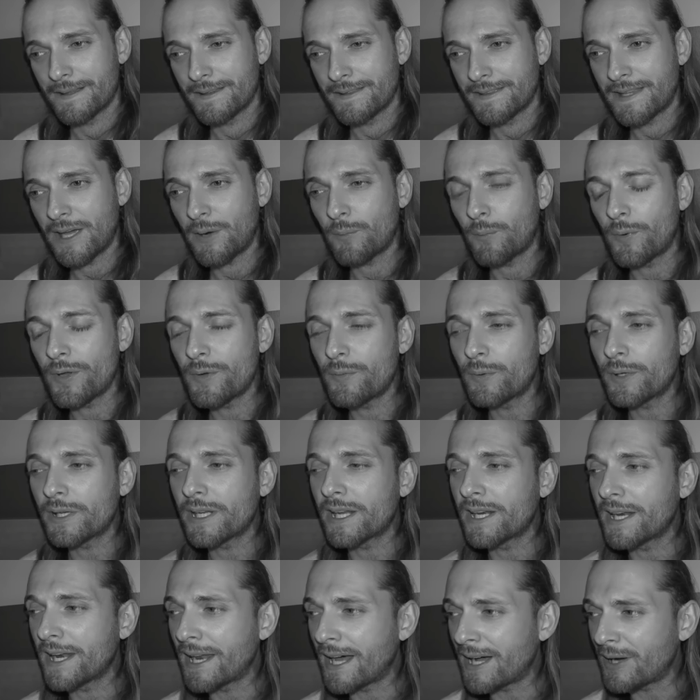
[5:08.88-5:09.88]
That we will
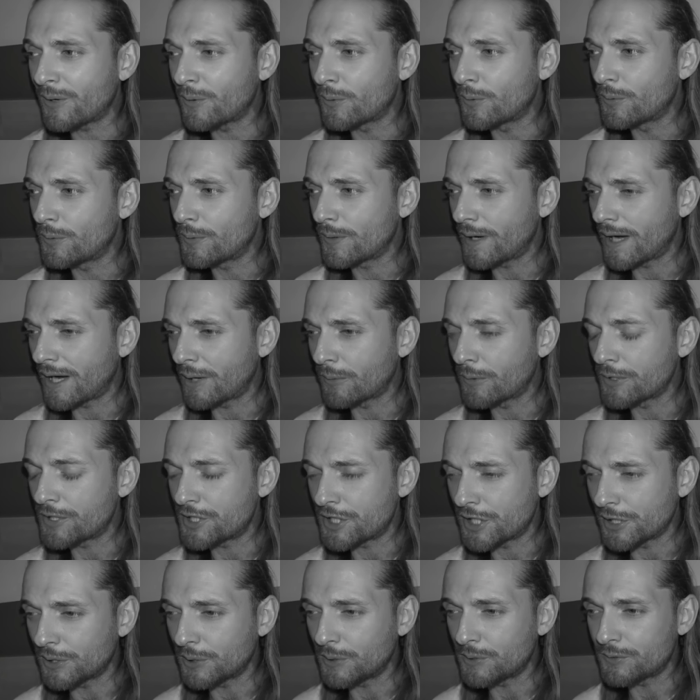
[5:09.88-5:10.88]
allow our
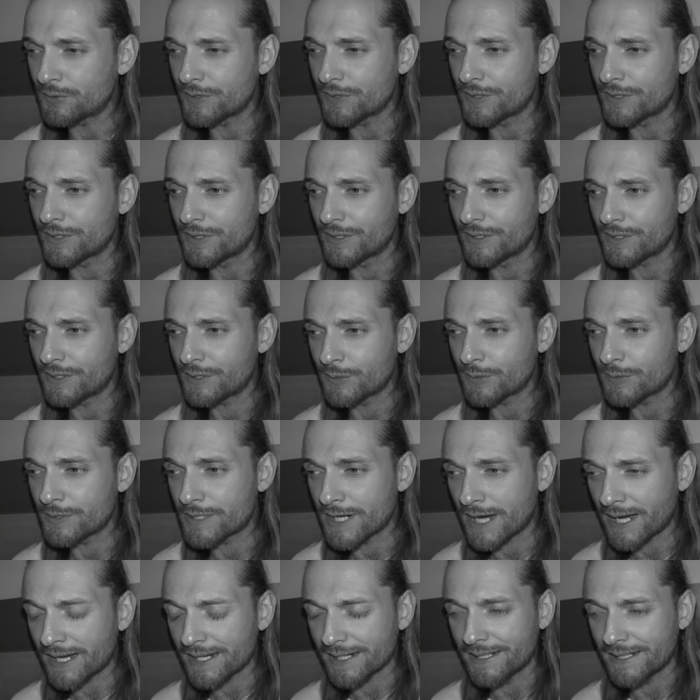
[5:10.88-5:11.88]
children to
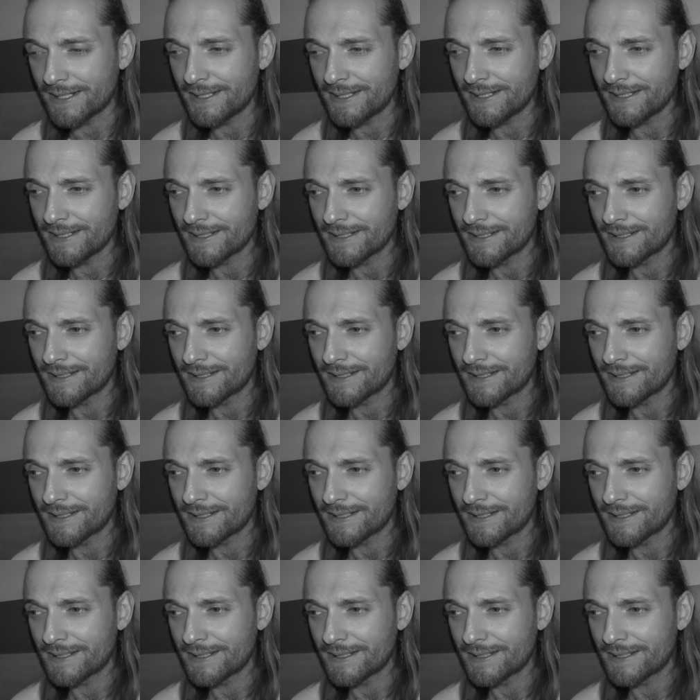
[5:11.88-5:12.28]
die